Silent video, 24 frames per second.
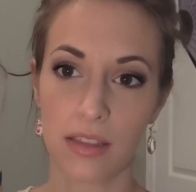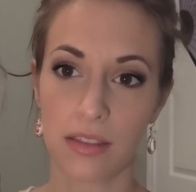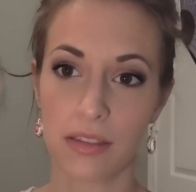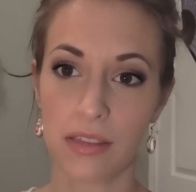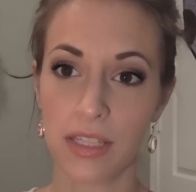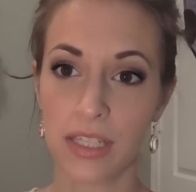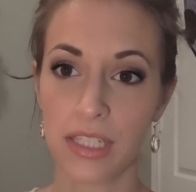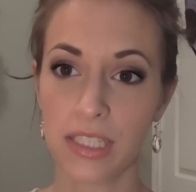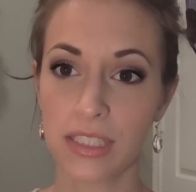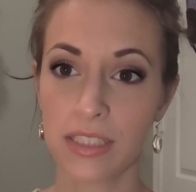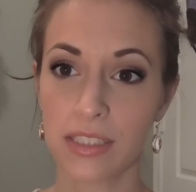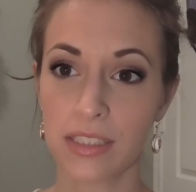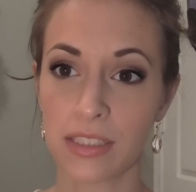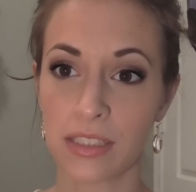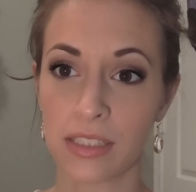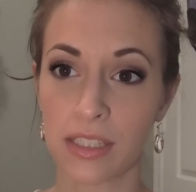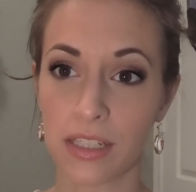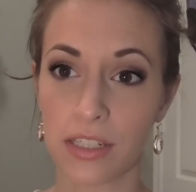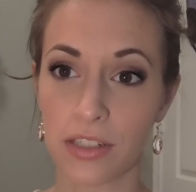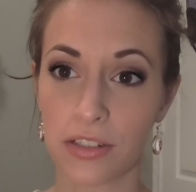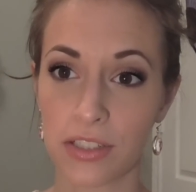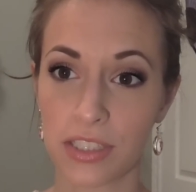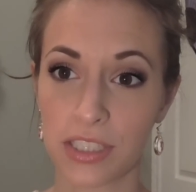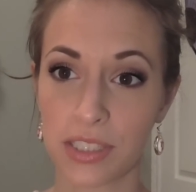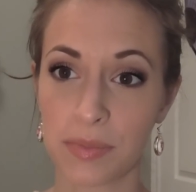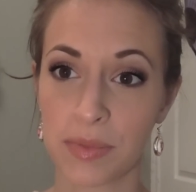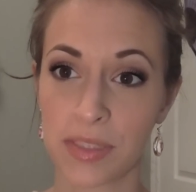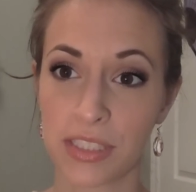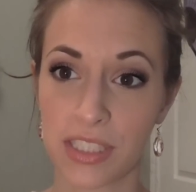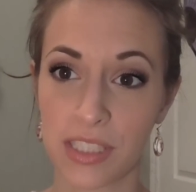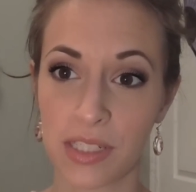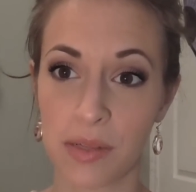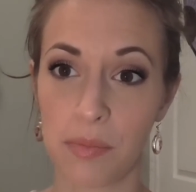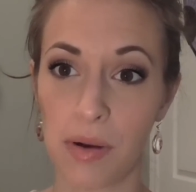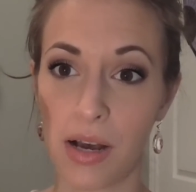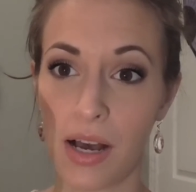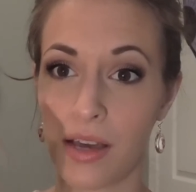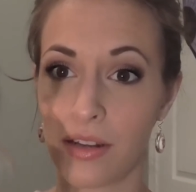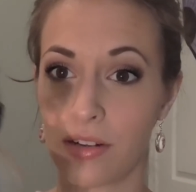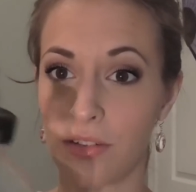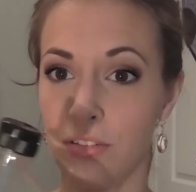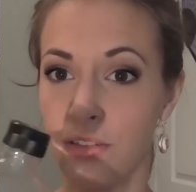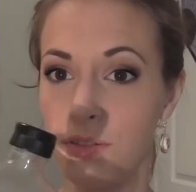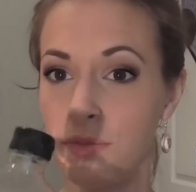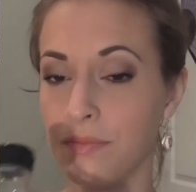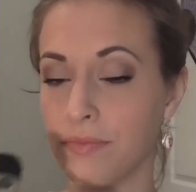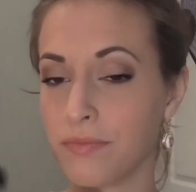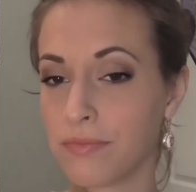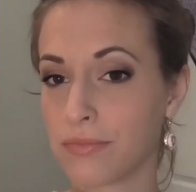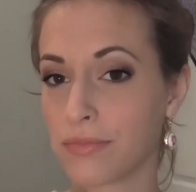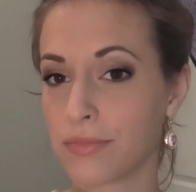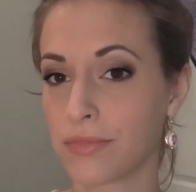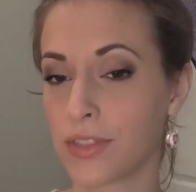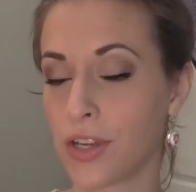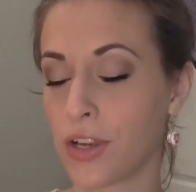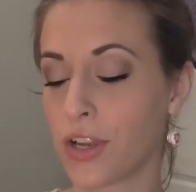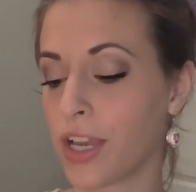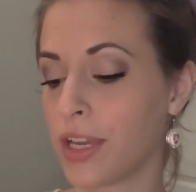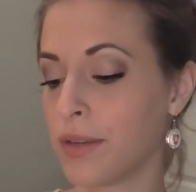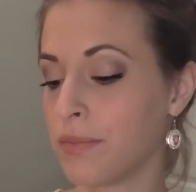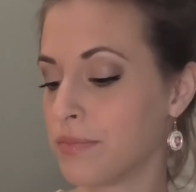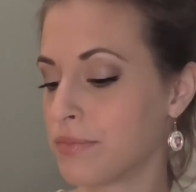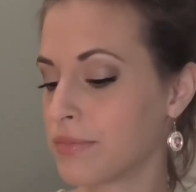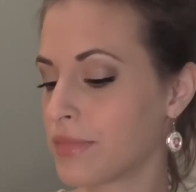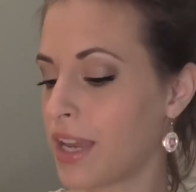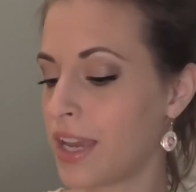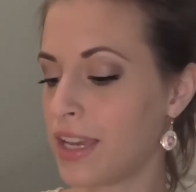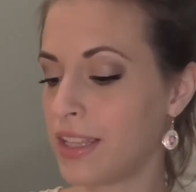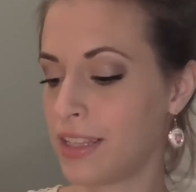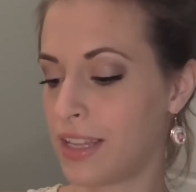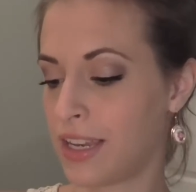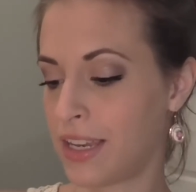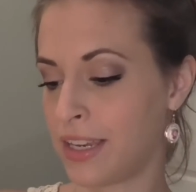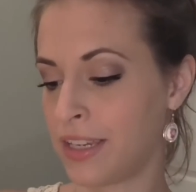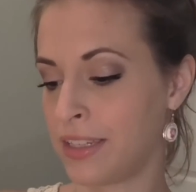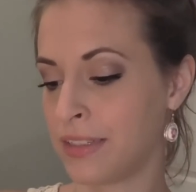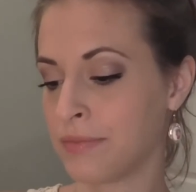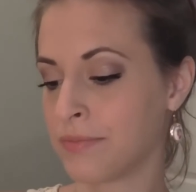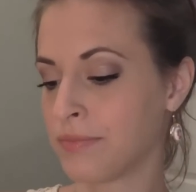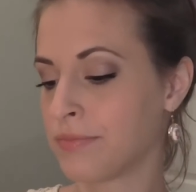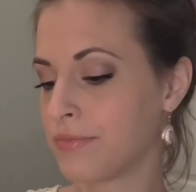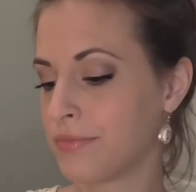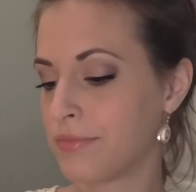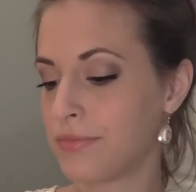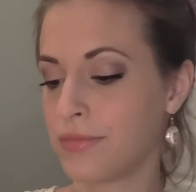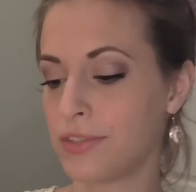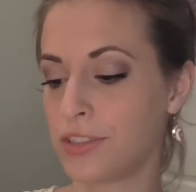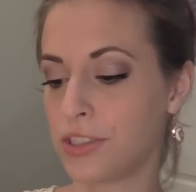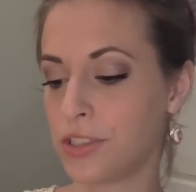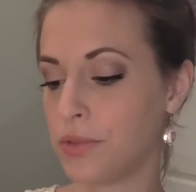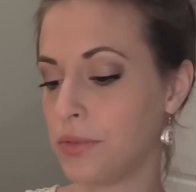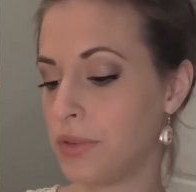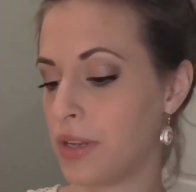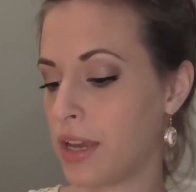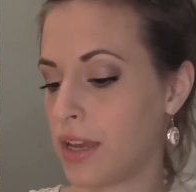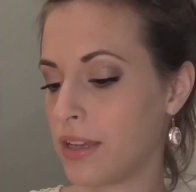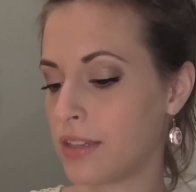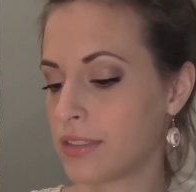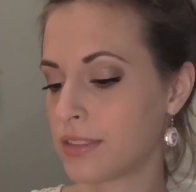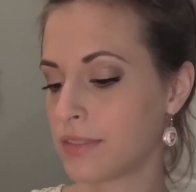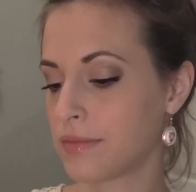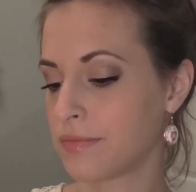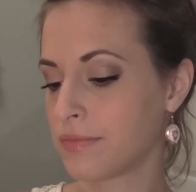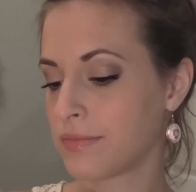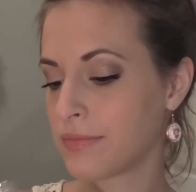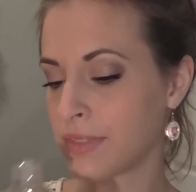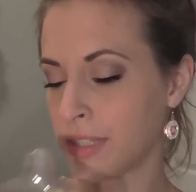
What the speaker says: This is like Christmas in a bottle. Okay? I lie to you not.